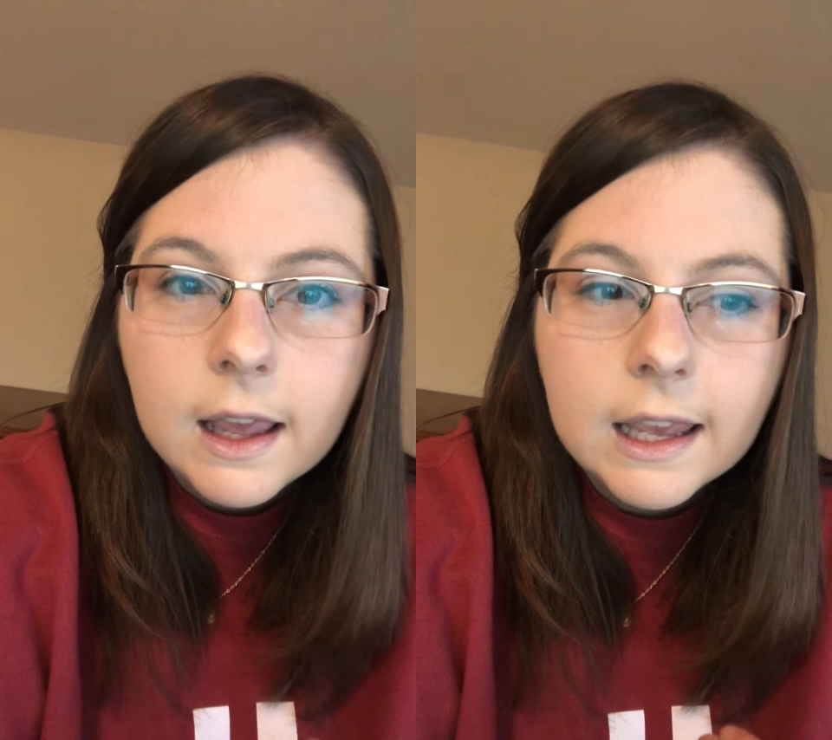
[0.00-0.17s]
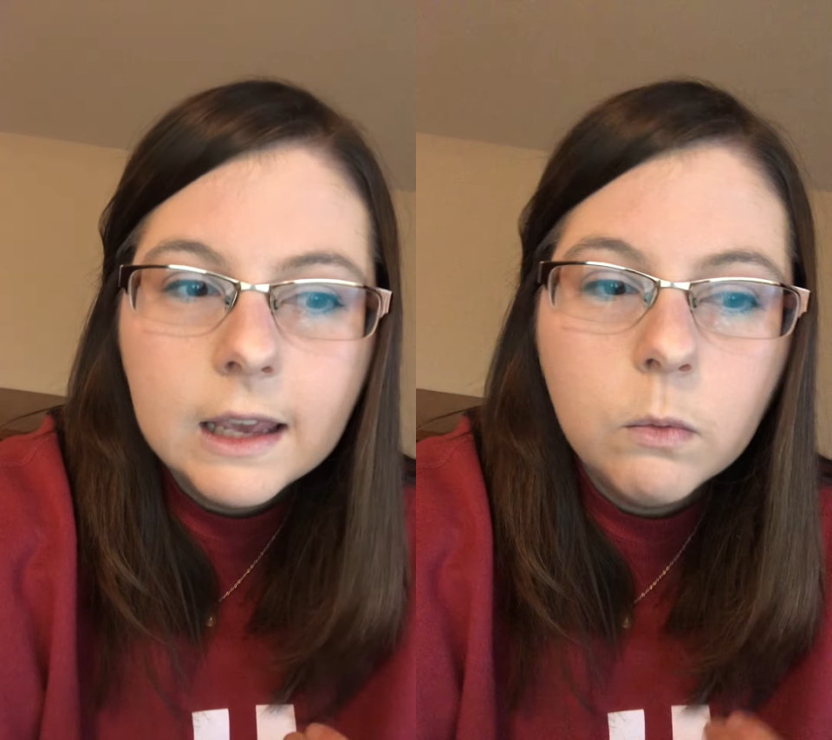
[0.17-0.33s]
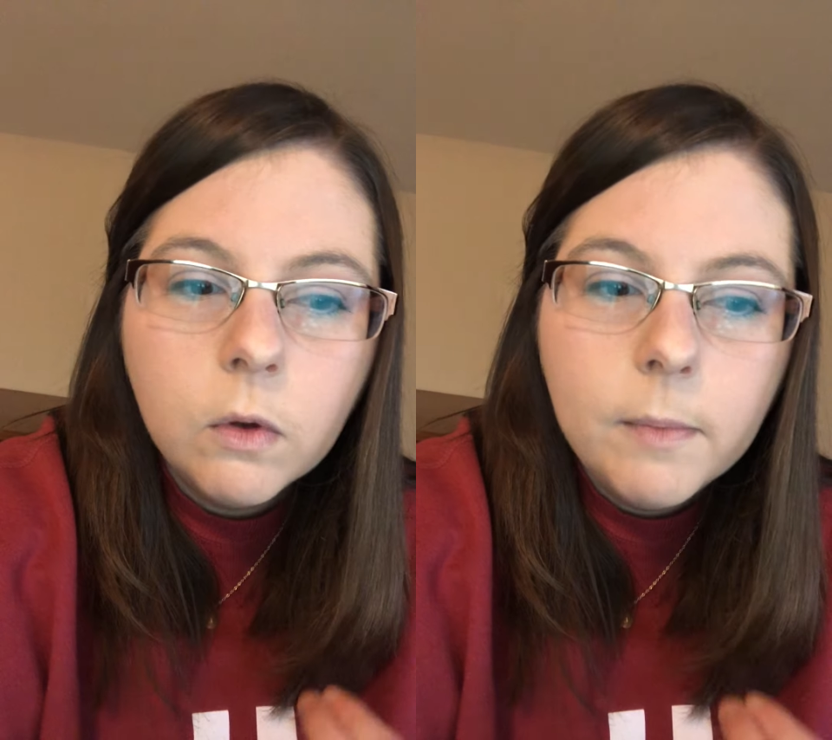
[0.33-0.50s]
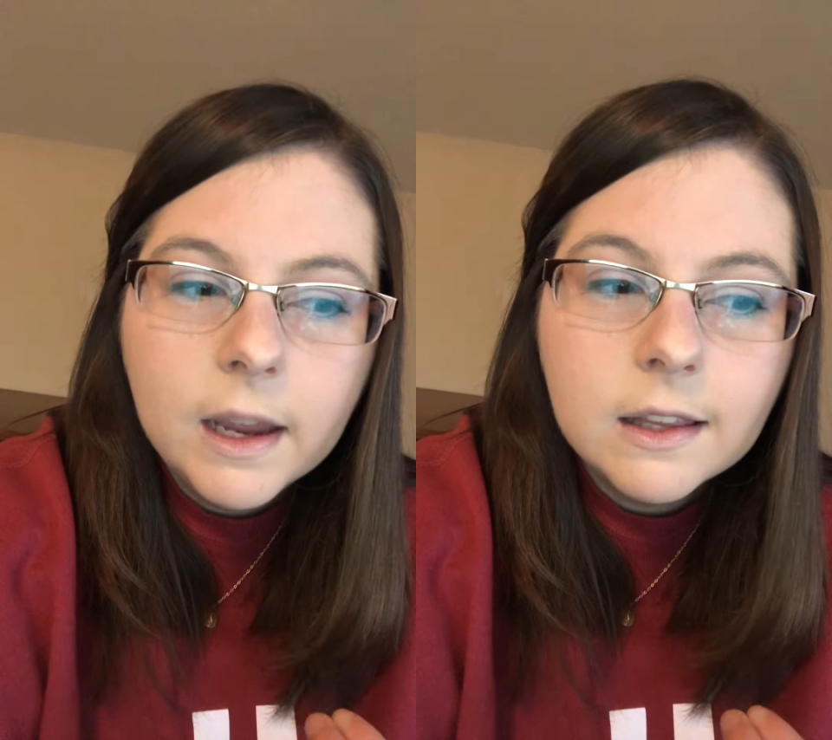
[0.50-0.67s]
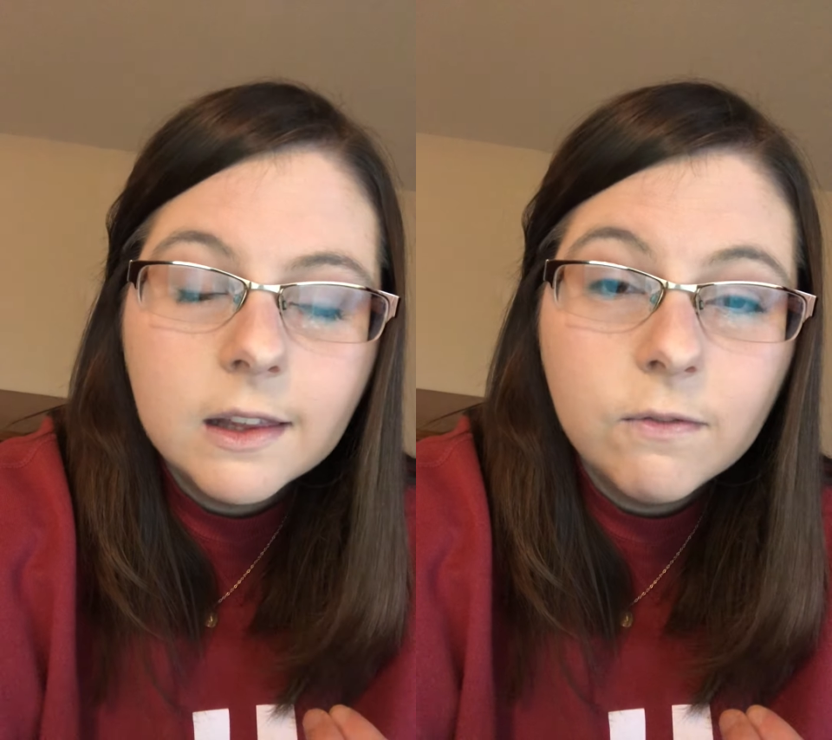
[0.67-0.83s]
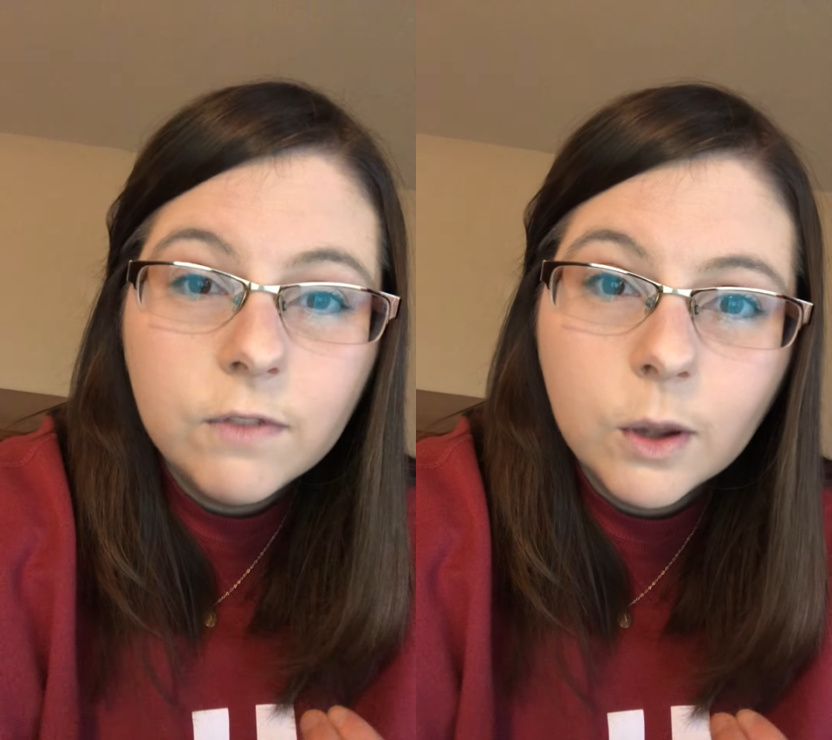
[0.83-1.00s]
It will make
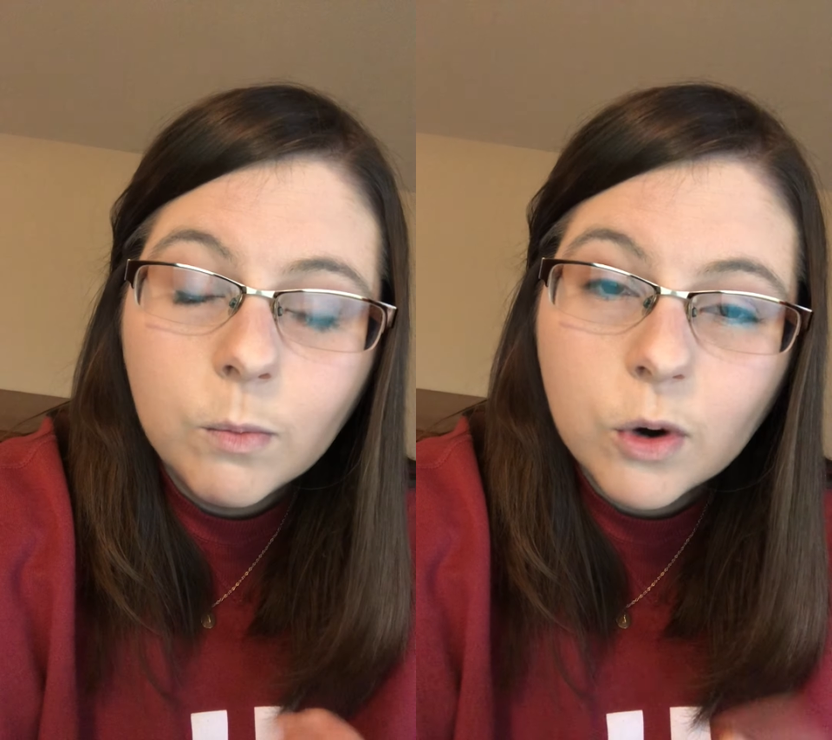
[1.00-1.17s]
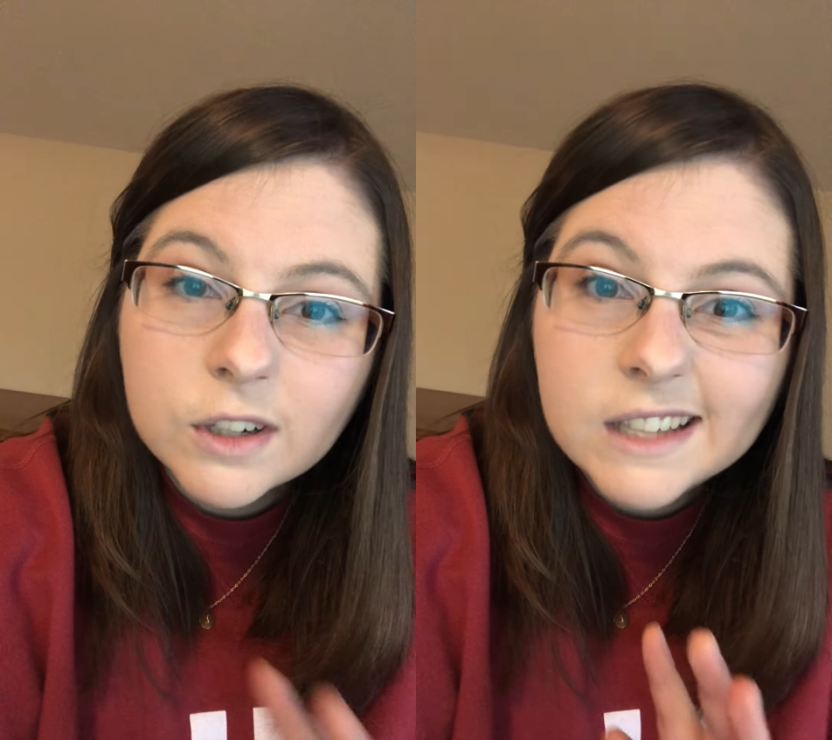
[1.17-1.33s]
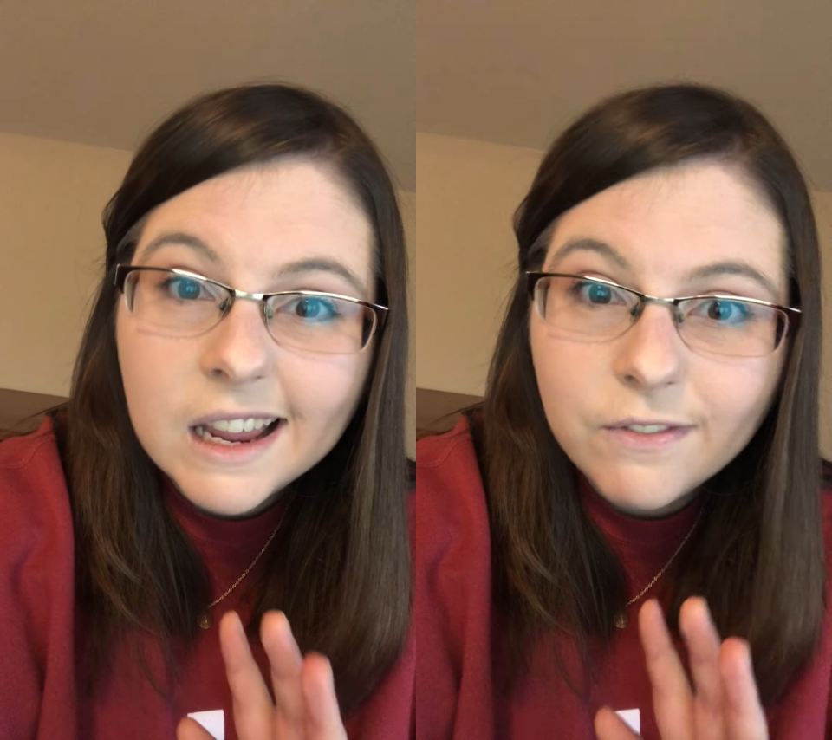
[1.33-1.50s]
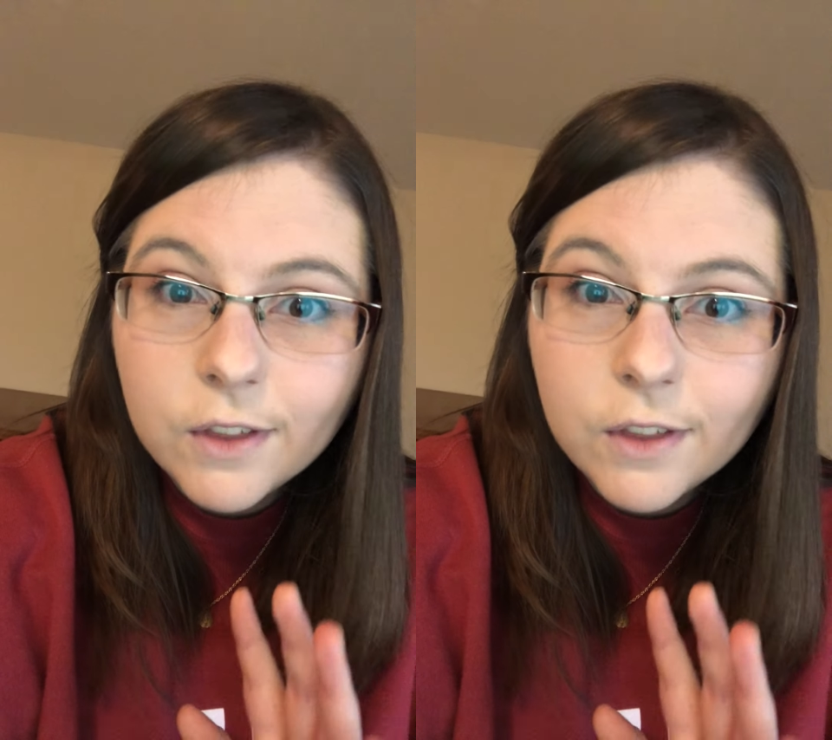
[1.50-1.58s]
them feel more safe